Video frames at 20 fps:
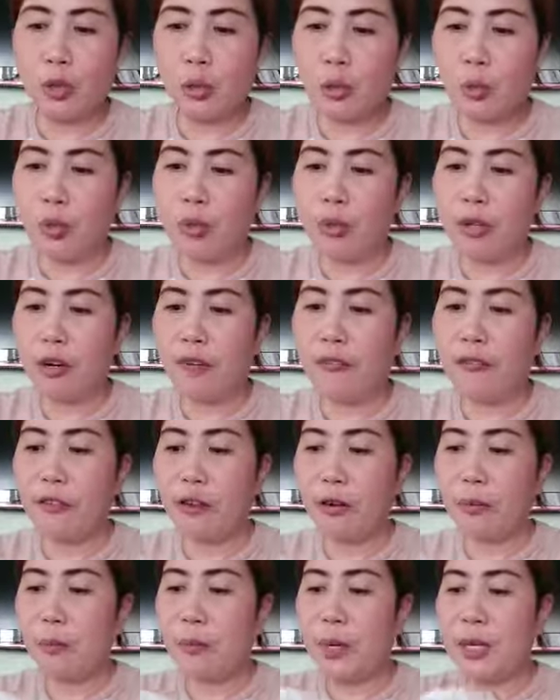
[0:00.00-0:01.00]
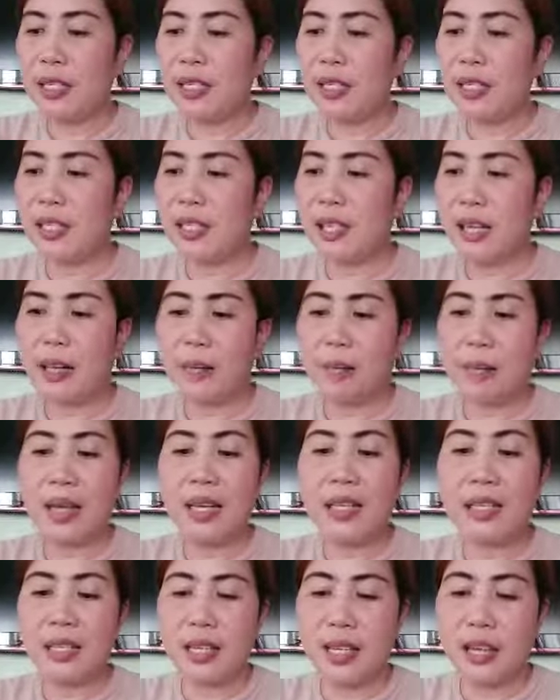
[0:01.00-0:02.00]
holder for Princess and
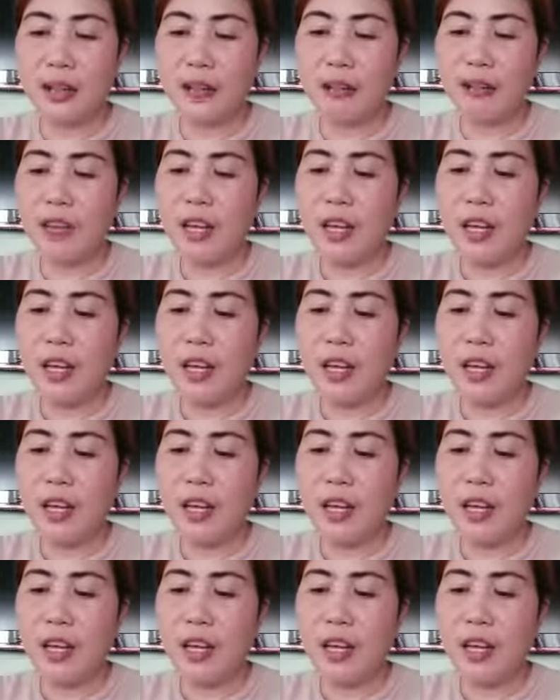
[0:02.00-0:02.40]
myself.